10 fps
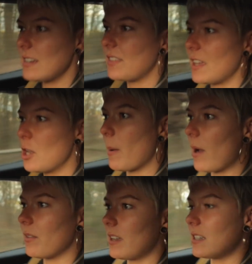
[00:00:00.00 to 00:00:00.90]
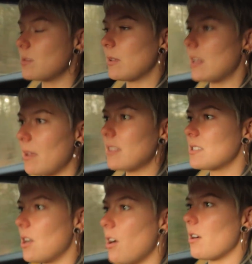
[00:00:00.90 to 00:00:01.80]
did think about things when they made
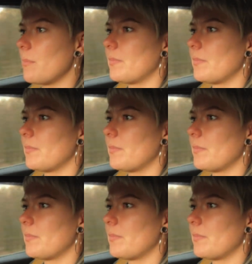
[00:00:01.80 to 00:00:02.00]
this car.